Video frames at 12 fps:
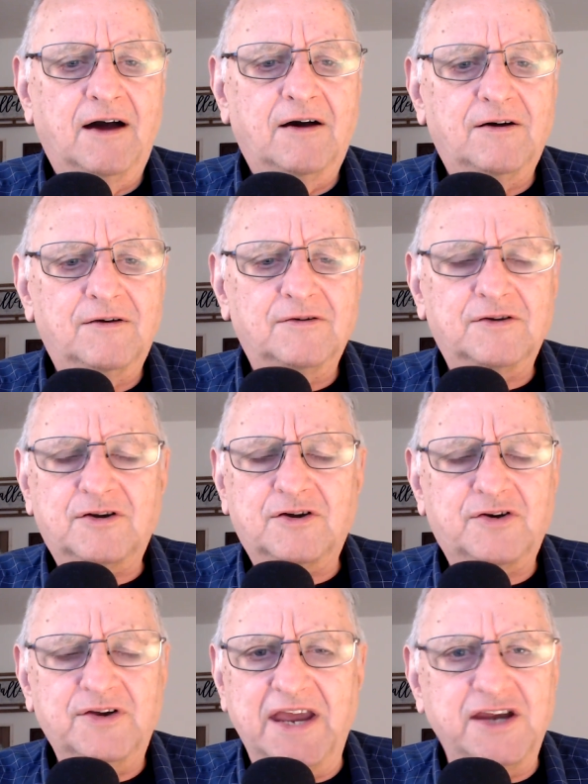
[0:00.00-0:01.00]
all
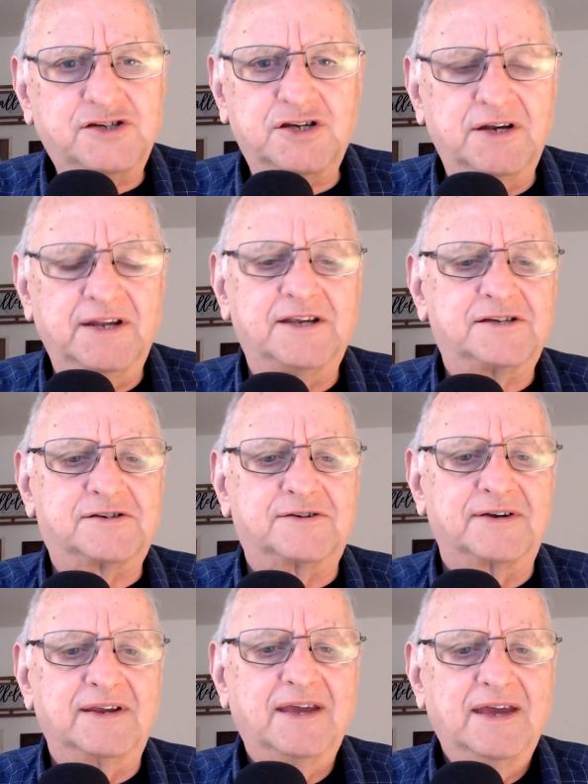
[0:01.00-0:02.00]
creation
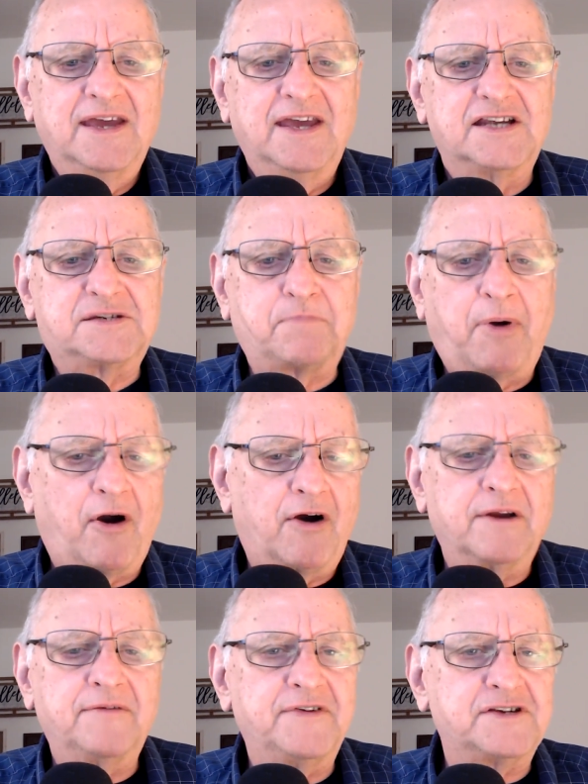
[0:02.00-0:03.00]
history is
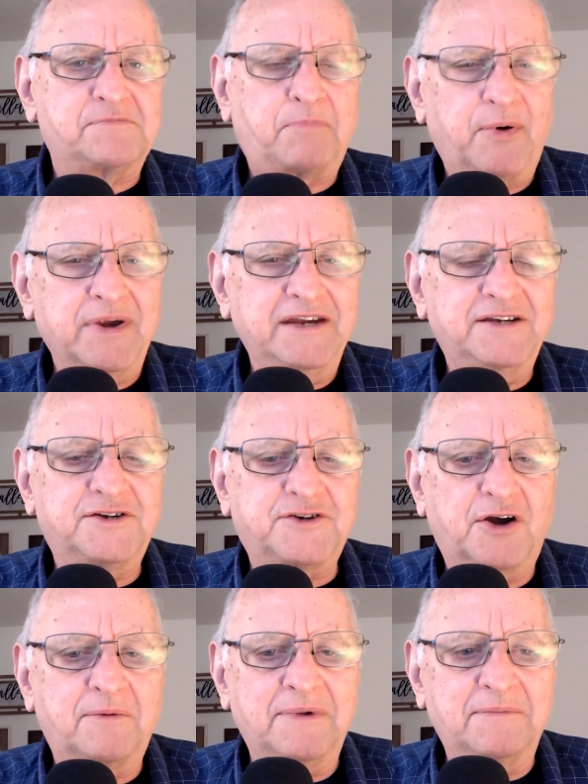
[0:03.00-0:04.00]
part of his
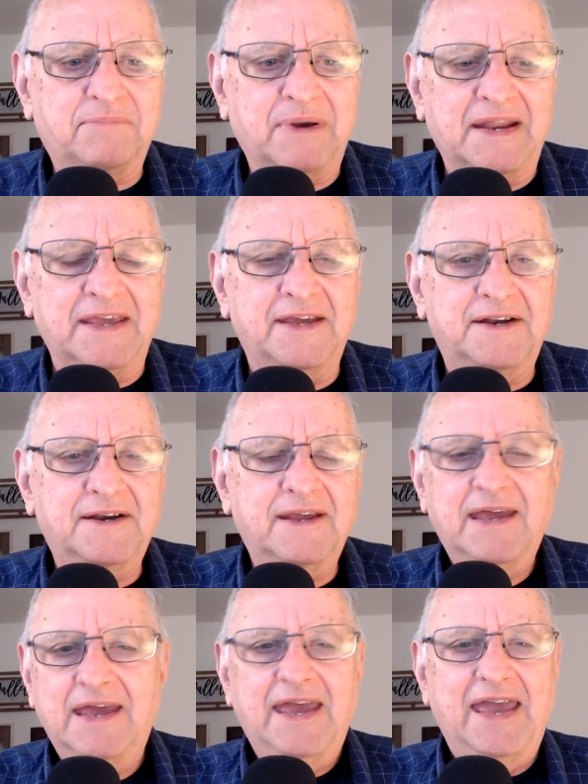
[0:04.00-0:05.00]
predetermined plan
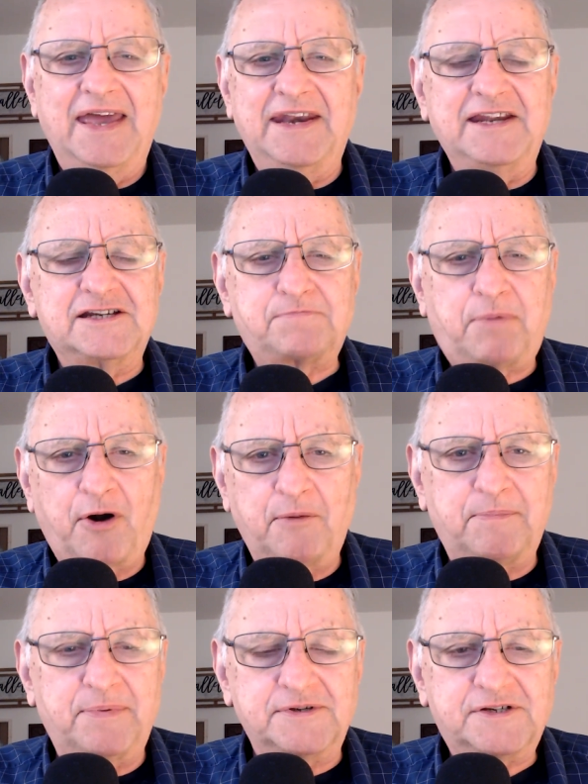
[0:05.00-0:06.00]
and his
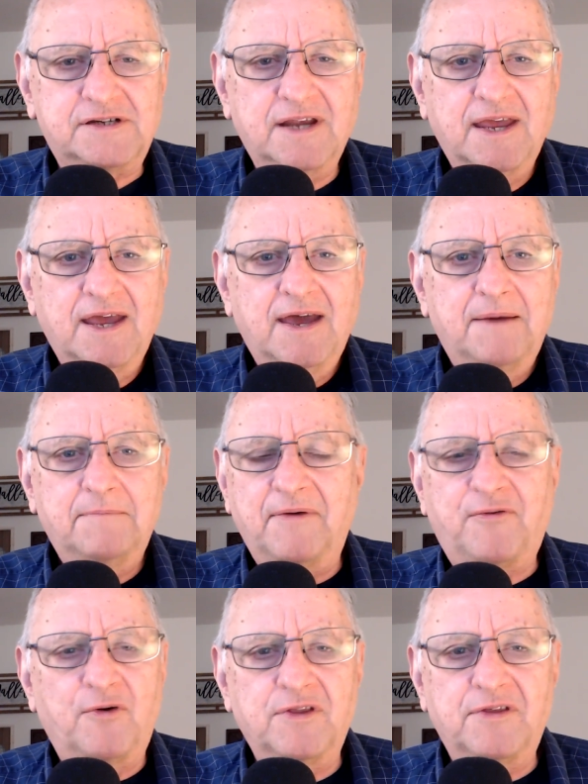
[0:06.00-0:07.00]
purpose
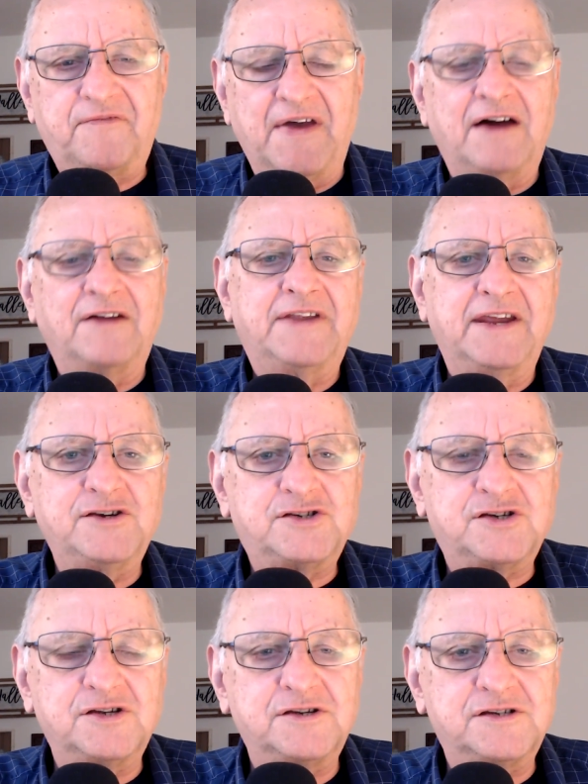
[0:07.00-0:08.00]
before the
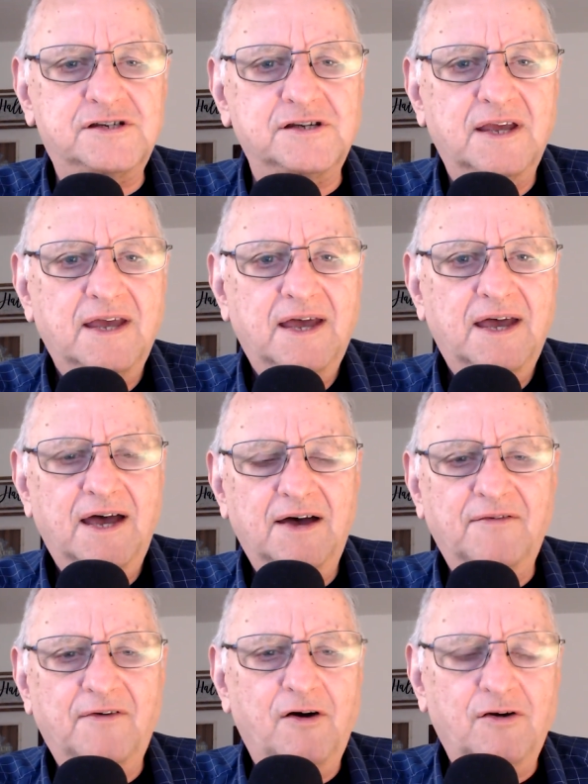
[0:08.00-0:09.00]
foundations
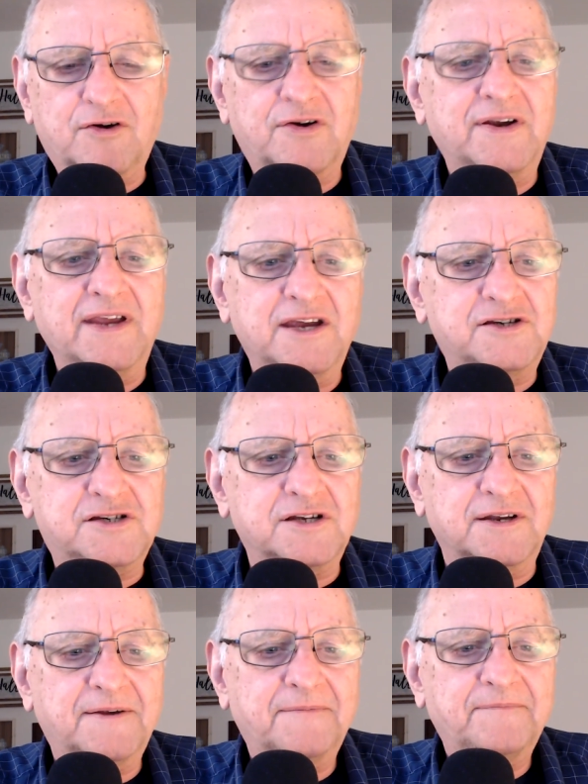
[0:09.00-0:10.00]
of all
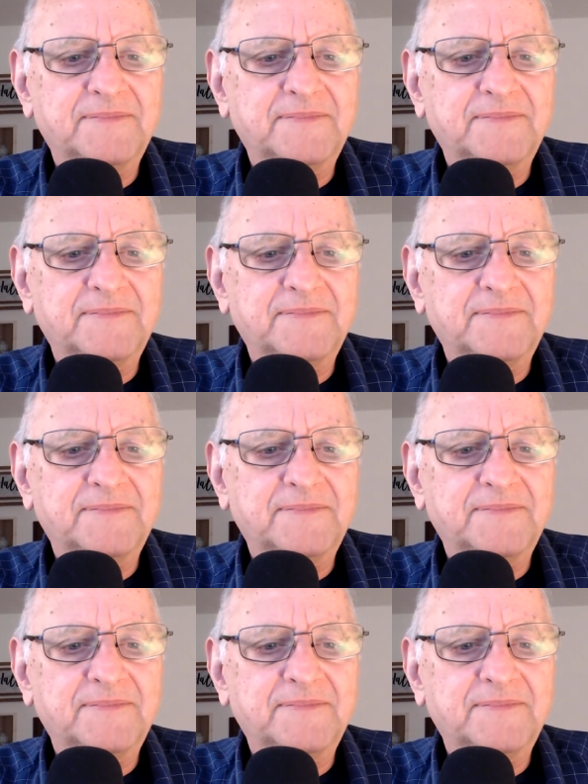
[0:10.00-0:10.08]
creation